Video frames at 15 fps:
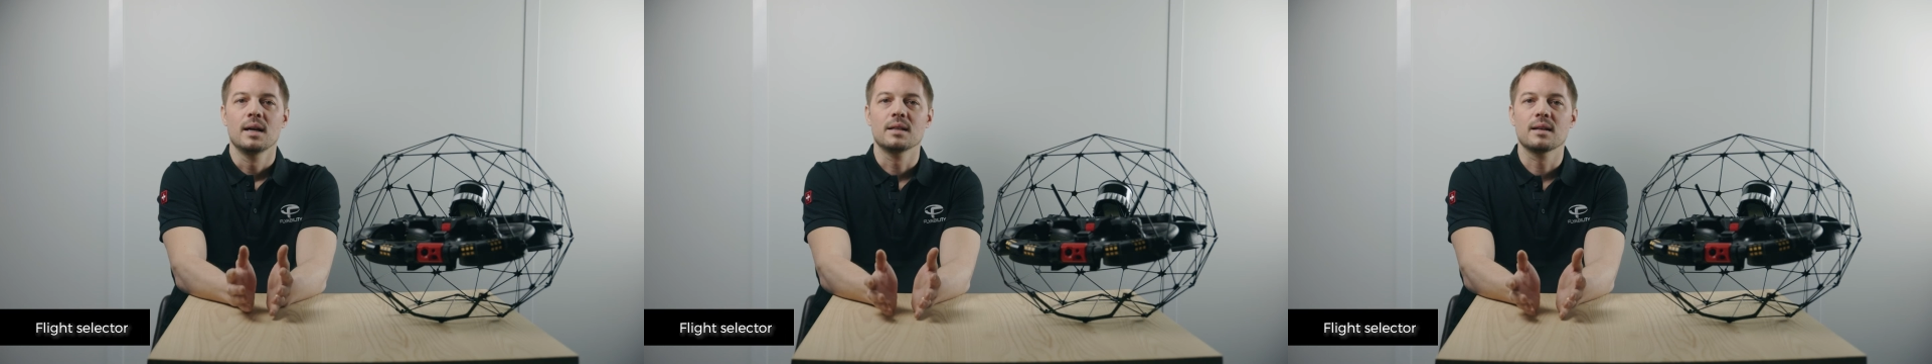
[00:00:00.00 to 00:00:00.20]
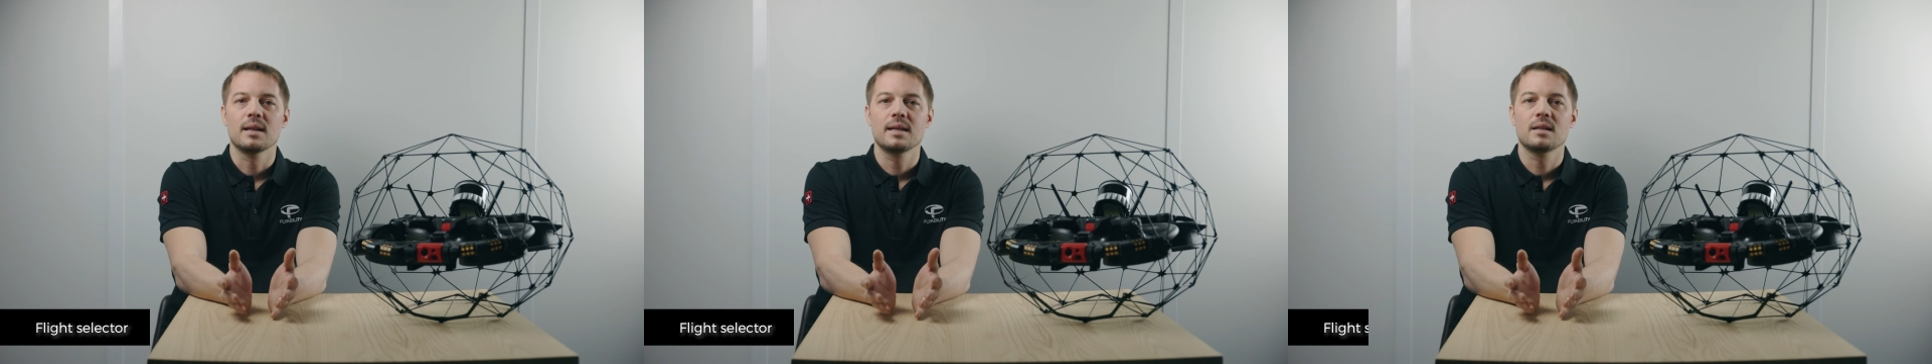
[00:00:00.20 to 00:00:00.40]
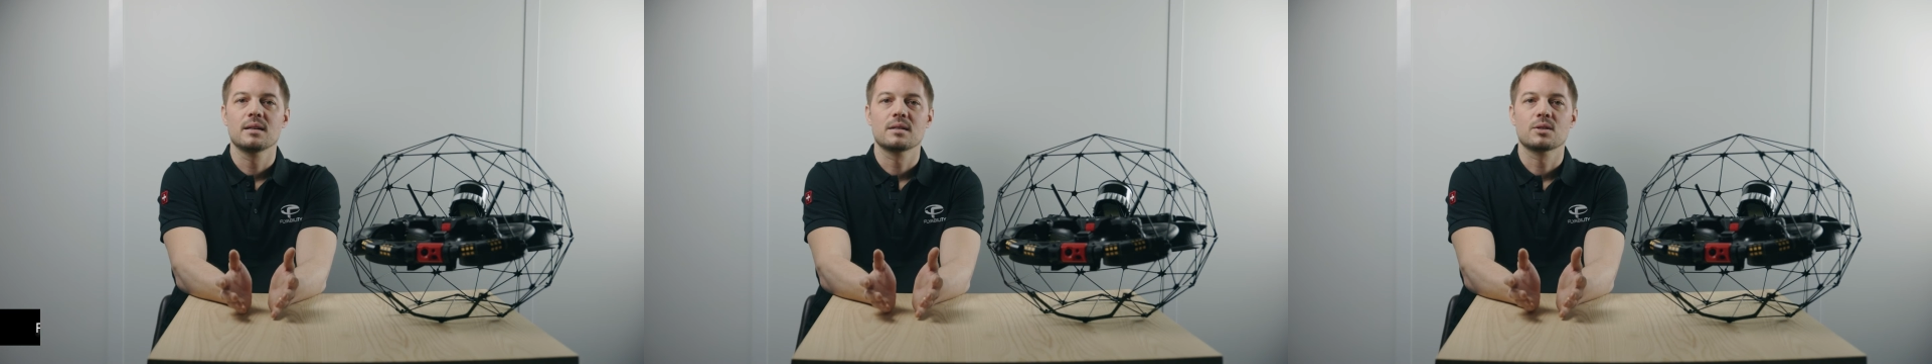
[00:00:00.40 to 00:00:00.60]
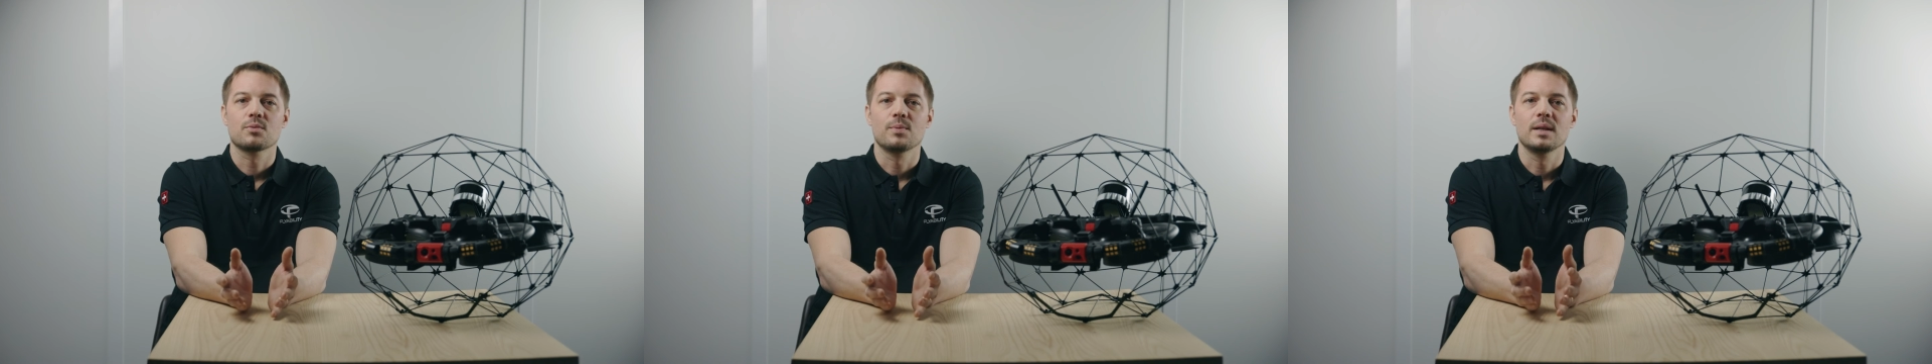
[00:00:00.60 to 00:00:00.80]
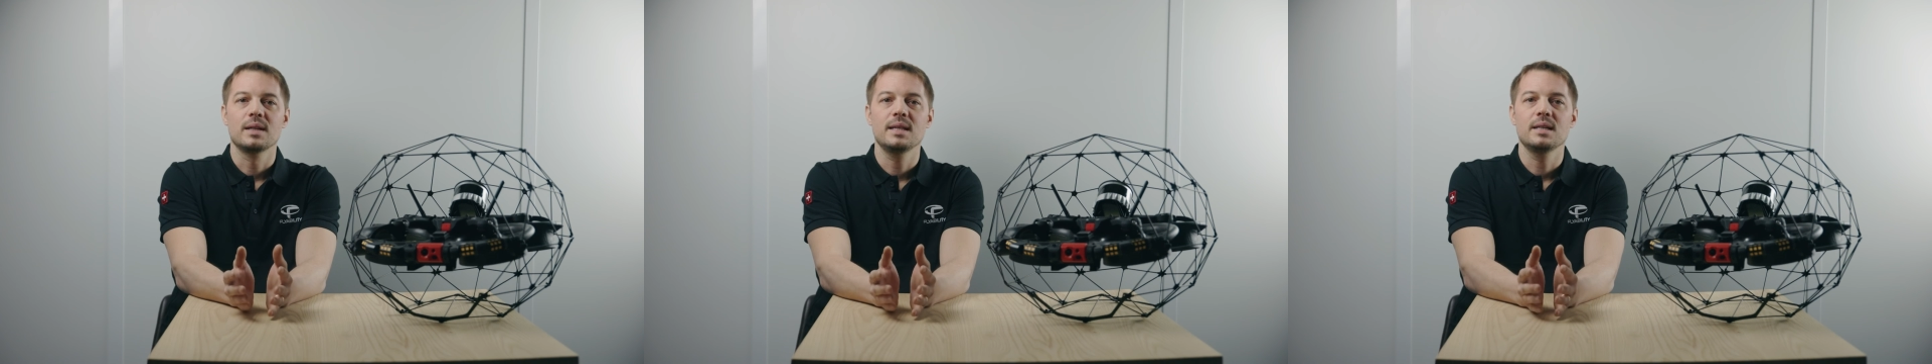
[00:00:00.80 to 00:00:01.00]
In the
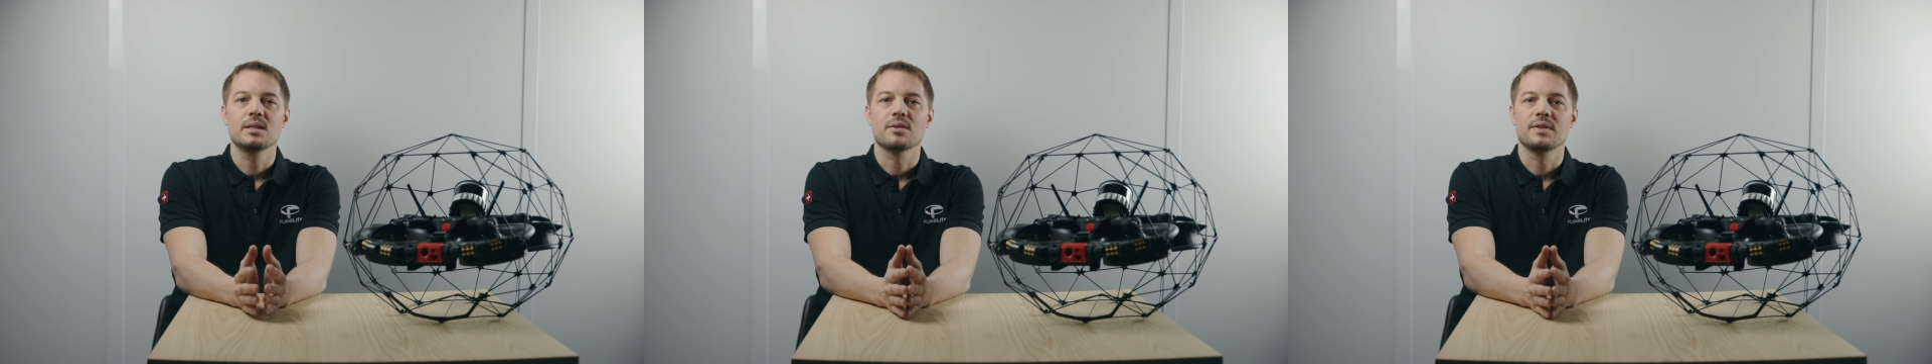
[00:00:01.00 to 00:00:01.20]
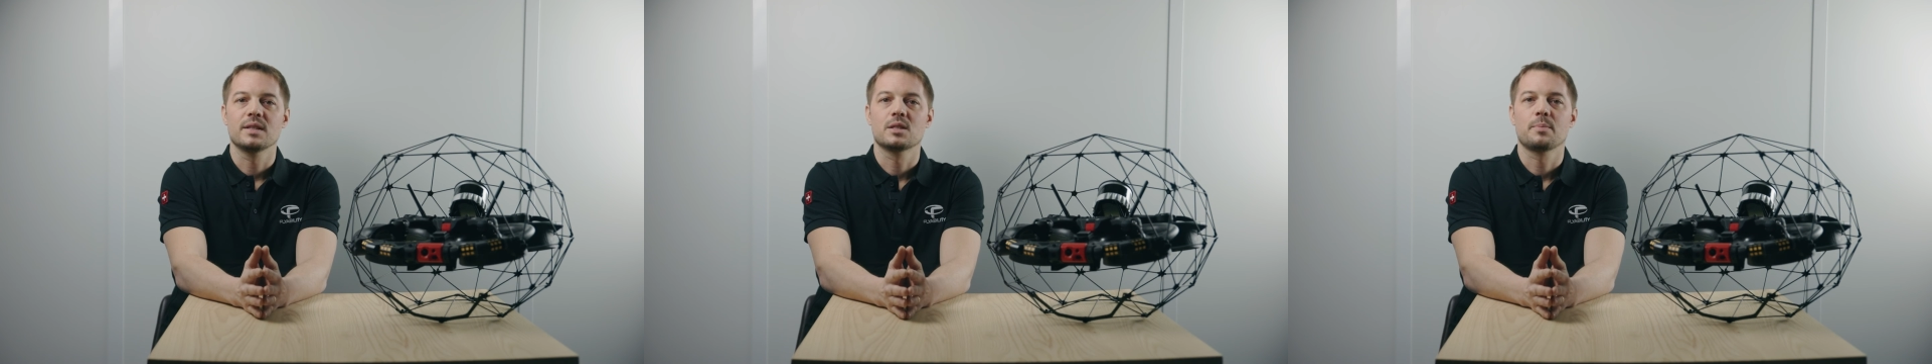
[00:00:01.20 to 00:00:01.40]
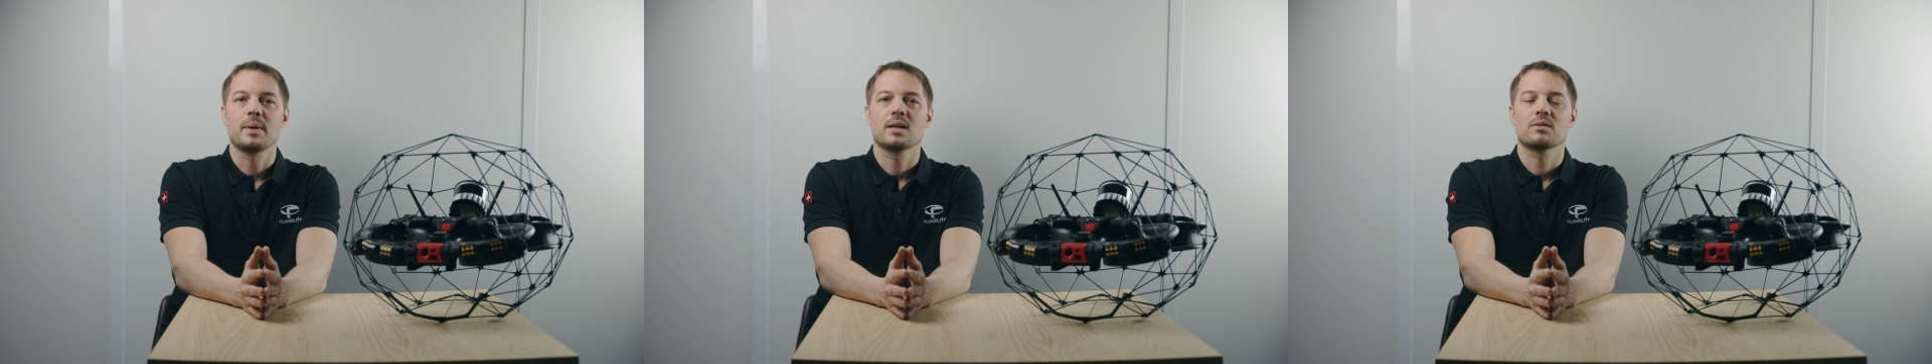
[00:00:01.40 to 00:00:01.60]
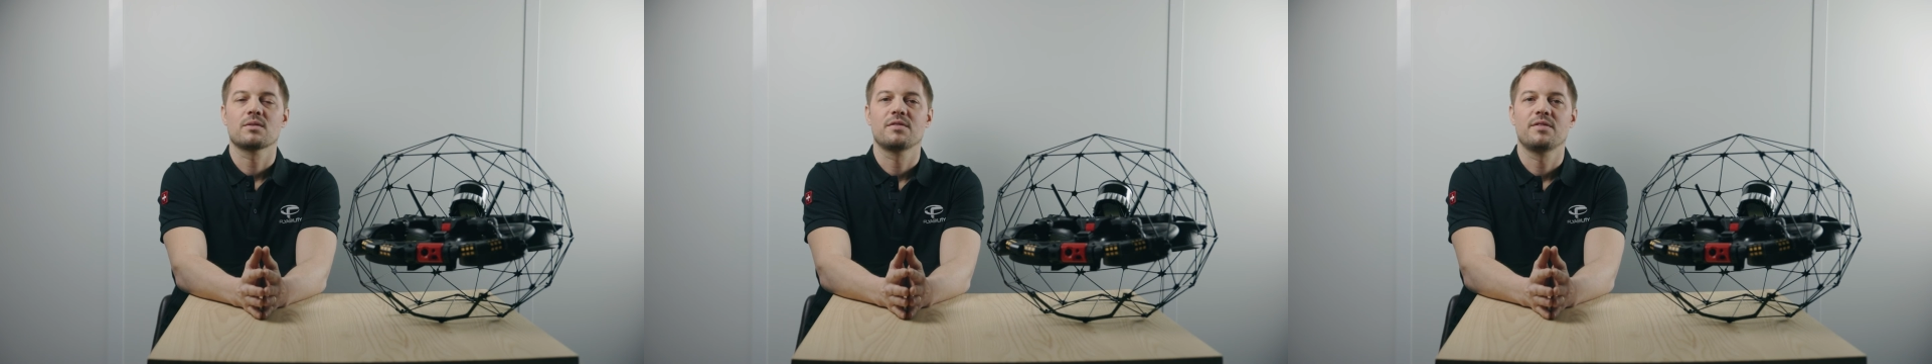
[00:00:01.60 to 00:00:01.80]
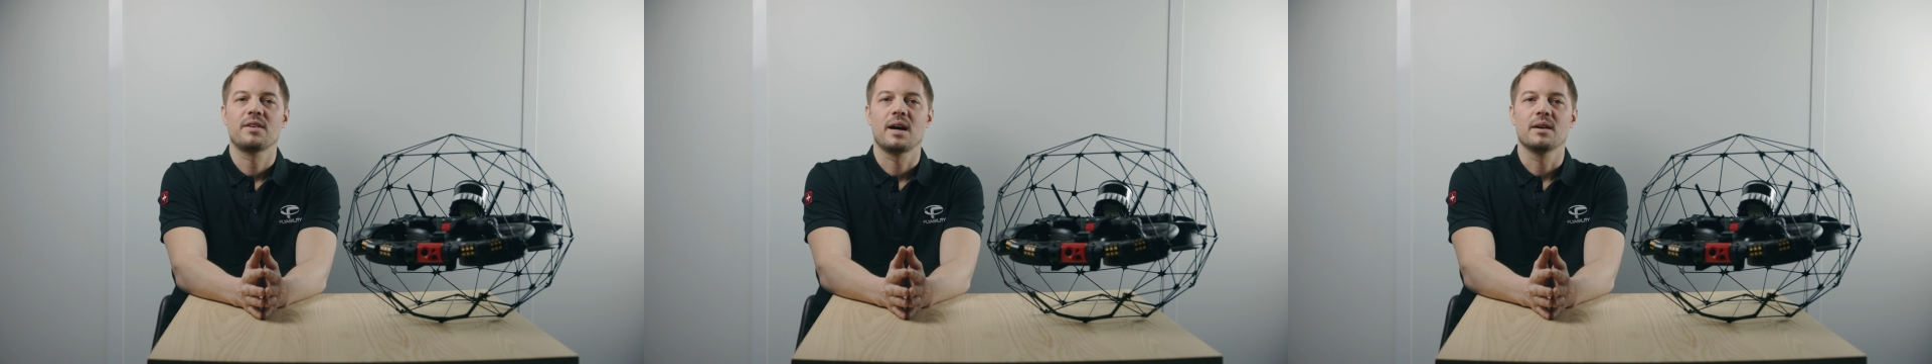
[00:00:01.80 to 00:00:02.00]
latest release of
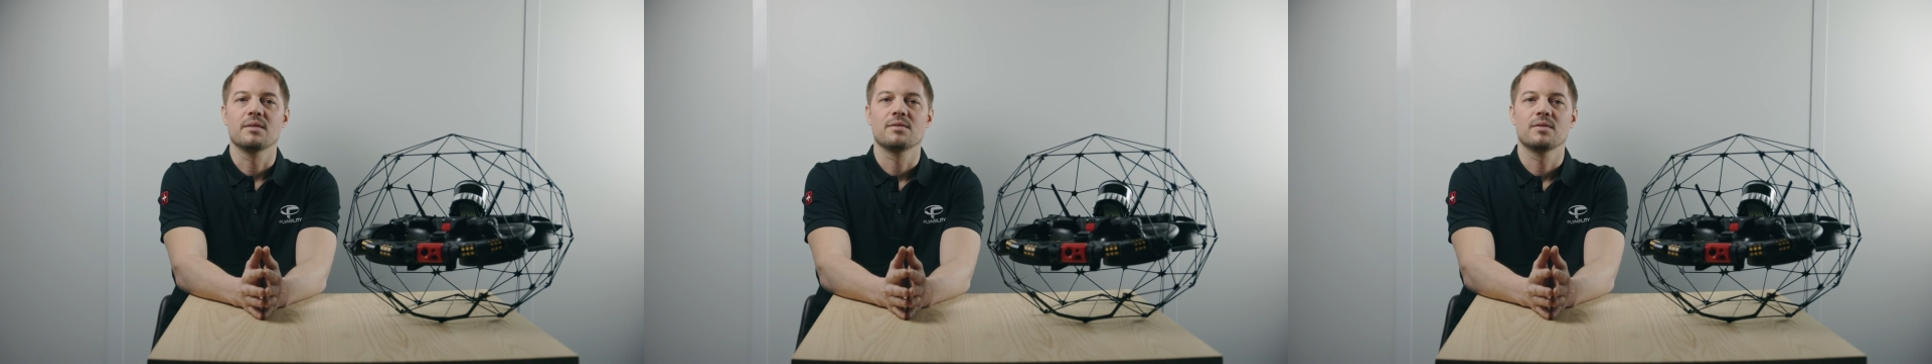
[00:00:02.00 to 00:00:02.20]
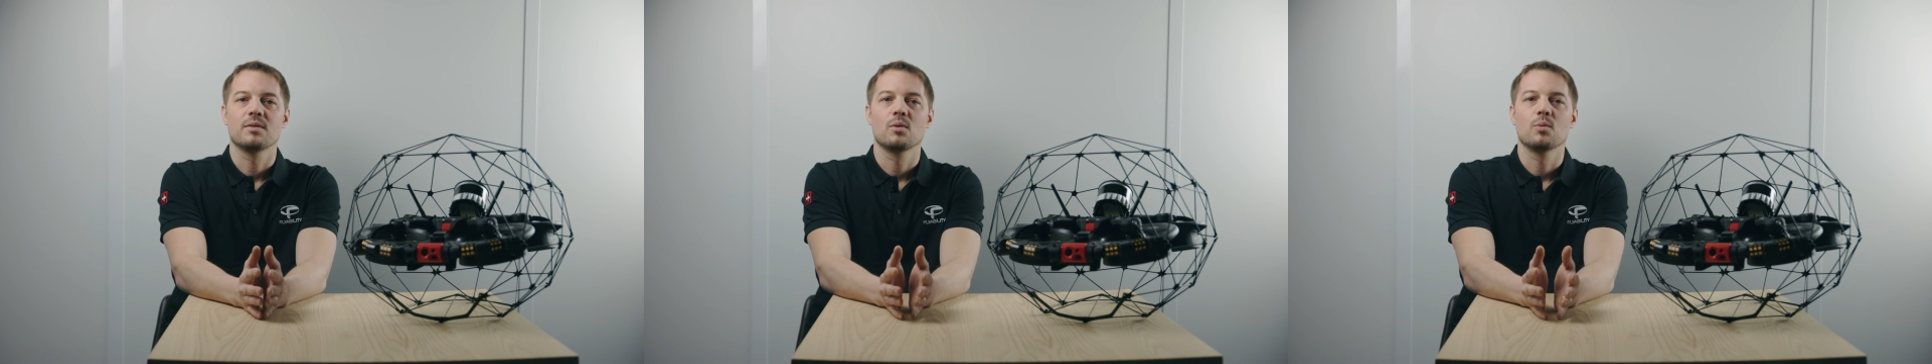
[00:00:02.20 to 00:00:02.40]
Inspector 5,